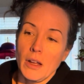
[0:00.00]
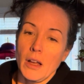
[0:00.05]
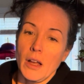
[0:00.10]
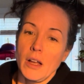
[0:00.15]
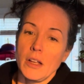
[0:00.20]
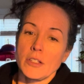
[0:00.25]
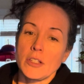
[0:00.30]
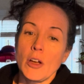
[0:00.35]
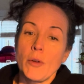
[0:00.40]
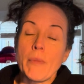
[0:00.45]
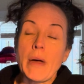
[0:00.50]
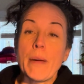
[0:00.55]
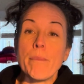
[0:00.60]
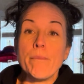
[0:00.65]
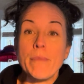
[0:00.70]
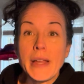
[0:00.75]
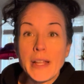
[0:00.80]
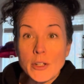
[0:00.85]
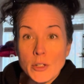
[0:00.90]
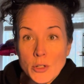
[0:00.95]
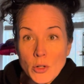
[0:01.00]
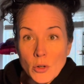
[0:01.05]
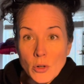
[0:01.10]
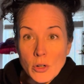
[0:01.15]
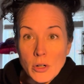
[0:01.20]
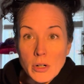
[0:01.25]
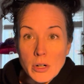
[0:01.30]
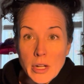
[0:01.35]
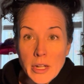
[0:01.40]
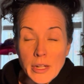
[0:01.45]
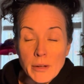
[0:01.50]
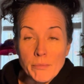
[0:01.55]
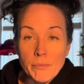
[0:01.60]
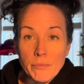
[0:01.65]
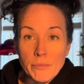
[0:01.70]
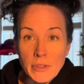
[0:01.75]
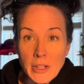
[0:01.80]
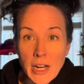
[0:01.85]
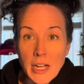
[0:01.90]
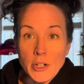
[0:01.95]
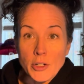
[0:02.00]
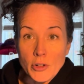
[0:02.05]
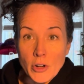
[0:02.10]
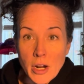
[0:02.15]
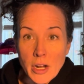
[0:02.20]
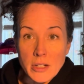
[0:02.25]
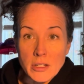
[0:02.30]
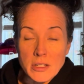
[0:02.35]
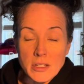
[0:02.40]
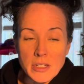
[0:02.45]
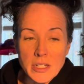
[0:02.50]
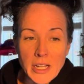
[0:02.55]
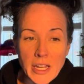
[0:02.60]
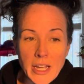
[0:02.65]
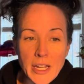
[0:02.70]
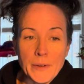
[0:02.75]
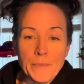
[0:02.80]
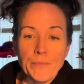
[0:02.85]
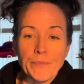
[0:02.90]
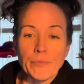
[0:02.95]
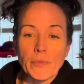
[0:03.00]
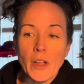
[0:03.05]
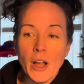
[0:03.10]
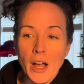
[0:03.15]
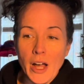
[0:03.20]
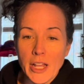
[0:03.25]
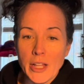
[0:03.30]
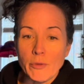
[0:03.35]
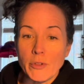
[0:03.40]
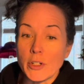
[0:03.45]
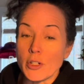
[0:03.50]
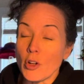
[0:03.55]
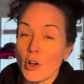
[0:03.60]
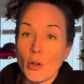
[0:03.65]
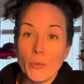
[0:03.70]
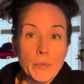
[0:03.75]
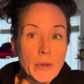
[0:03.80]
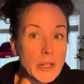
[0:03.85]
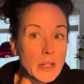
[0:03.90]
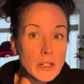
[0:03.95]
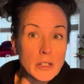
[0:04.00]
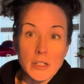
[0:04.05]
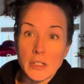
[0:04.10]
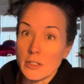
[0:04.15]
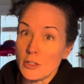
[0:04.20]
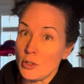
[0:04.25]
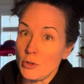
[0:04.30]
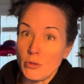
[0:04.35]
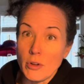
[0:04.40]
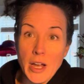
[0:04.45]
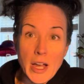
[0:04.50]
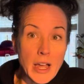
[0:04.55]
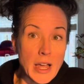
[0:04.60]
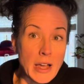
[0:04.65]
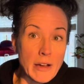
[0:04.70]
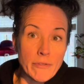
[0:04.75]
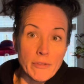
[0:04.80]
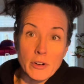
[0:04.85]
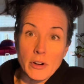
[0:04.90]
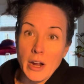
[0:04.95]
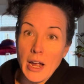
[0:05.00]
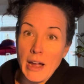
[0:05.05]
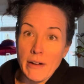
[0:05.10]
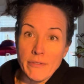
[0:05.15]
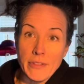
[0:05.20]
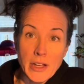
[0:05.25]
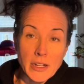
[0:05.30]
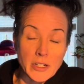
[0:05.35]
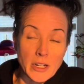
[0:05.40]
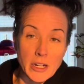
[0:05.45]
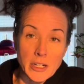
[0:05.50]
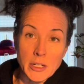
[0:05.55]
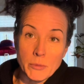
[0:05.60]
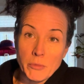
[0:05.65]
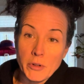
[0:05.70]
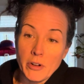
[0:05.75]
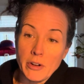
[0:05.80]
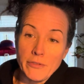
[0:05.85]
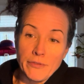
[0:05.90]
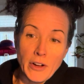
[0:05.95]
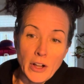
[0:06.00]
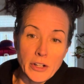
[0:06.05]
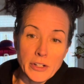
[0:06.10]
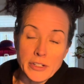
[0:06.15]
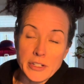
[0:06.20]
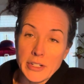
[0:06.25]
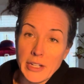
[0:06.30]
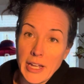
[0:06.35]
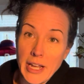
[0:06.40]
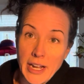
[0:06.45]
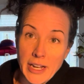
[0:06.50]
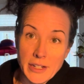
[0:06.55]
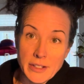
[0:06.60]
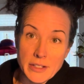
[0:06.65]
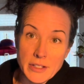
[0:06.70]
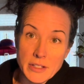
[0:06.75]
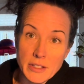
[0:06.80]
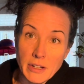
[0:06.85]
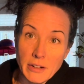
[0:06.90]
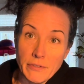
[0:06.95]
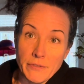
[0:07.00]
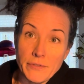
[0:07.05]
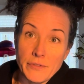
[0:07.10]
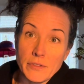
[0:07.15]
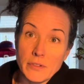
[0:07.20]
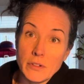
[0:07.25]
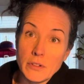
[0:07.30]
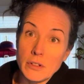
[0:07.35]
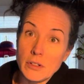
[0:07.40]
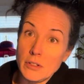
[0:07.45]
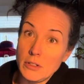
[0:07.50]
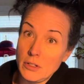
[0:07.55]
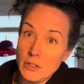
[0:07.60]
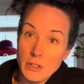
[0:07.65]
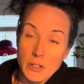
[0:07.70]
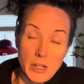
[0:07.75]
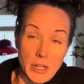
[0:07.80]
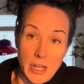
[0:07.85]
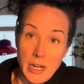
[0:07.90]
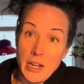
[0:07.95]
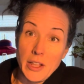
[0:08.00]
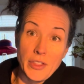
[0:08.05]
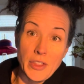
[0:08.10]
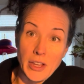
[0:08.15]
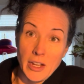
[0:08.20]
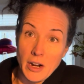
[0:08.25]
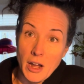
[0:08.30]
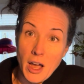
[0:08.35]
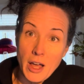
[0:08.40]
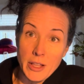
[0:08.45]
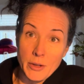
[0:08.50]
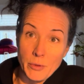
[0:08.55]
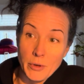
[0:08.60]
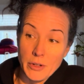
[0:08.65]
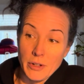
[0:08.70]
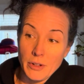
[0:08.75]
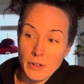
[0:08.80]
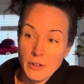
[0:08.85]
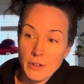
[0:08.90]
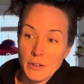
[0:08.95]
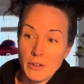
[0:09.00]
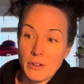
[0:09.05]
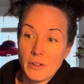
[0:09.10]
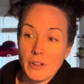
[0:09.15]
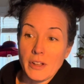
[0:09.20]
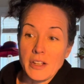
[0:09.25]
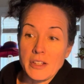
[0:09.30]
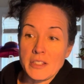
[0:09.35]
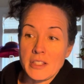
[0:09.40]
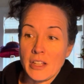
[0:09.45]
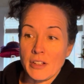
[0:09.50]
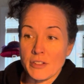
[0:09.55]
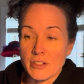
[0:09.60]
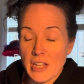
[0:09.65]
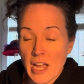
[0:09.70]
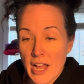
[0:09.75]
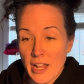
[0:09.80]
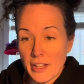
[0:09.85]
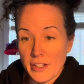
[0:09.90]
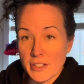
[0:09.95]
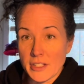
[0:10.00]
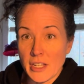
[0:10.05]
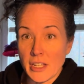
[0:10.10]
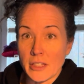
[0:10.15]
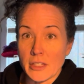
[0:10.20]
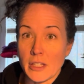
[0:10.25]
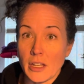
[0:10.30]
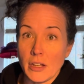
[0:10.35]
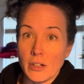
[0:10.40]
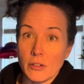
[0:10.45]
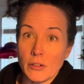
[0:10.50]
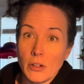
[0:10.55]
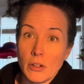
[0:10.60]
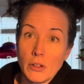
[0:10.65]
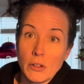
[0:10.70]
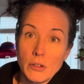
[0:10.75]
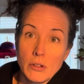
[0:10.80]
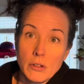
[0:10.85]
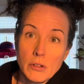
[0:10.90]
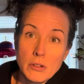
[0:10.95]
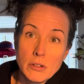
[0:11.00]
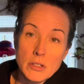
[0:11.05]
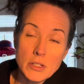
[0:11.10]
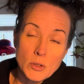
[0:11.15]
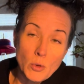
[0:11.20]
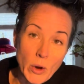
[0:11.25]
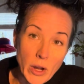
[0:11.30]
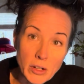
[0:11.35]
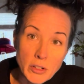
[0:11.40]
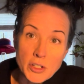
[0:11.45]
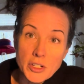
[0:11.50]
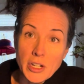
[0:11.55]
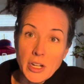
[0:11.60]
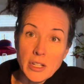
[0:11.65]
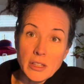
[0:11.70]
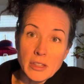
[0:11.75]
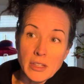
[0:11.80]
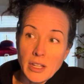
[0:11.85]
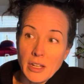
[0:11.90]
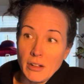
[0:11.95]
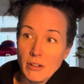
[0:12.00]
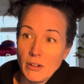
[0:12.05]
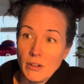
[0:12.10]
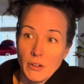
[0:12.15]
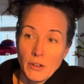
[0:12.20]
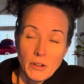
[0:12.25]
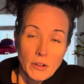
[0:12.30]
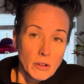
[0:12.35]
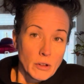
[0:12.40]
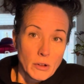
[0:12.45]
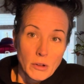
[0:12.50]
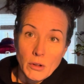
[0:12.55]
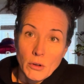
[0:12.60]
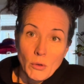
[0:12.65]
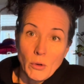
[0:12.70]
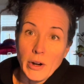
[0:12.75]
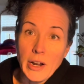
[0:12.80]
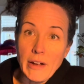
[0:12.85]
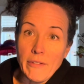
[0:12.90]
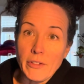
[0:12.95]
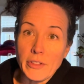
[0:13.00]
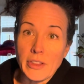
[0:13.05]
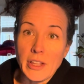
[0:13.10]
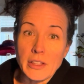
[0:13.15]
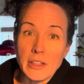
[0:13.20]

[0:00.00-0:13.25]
so my mentor that I trust in Hollywood told me, do not ever have that documentary fall into the hands of anything in Hollywood, because they'll silence it, they'll squelch it, they'll whatever,